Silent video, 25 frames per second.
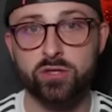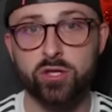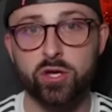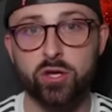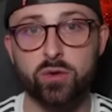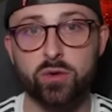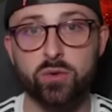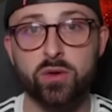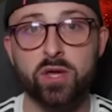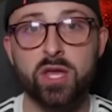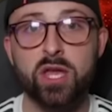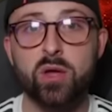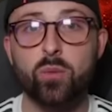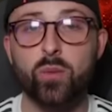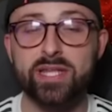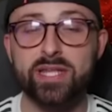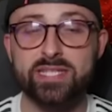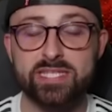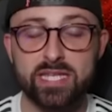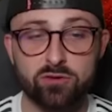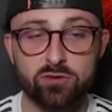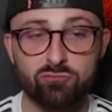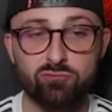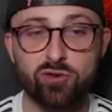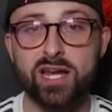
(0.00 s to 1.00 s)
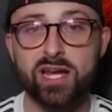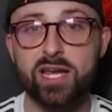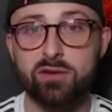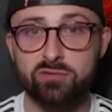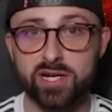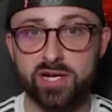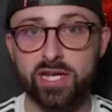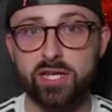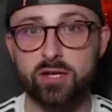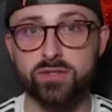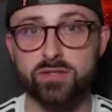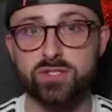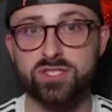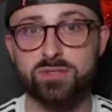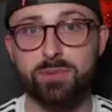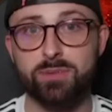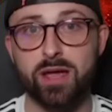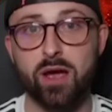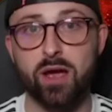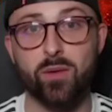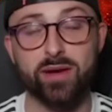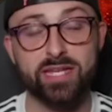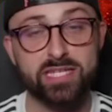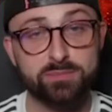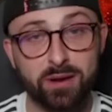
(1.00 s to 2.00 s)
can do when he's in a really, really good
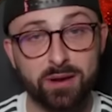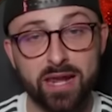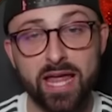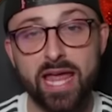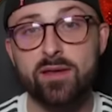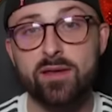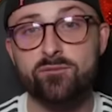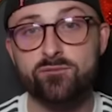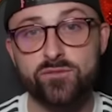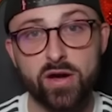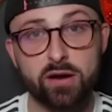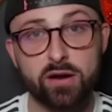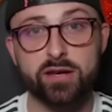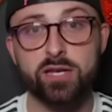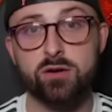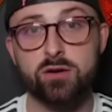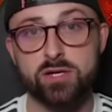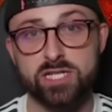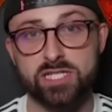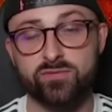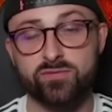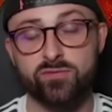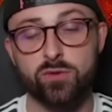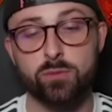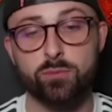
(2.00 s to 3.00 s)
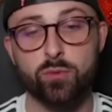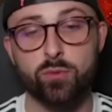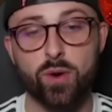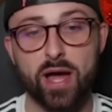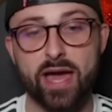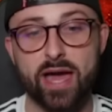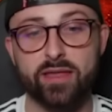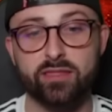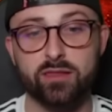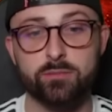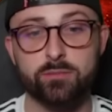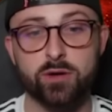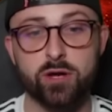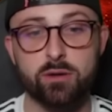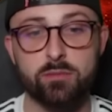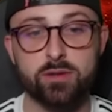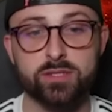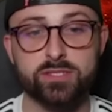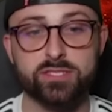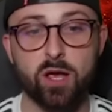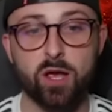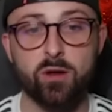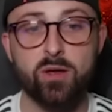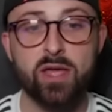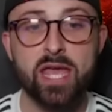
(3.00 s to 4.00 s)
spell, and he's playing very nice football at the
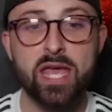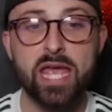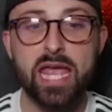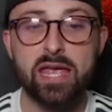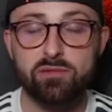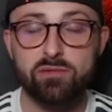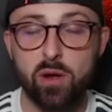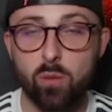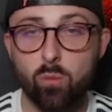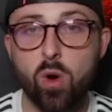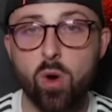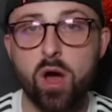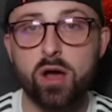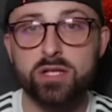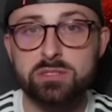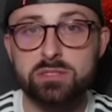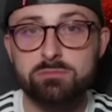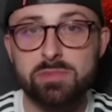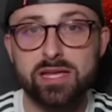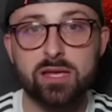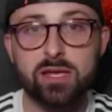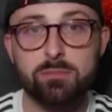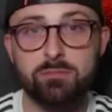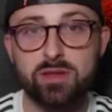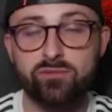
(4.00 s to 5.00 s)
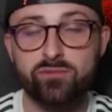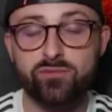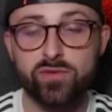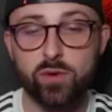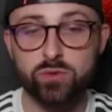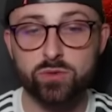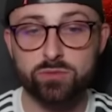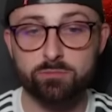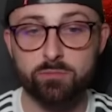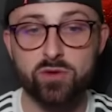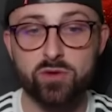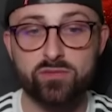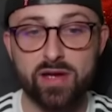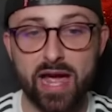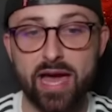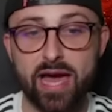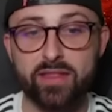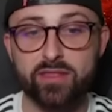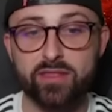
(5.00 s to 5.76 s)
moment. So if I were to make a midfield move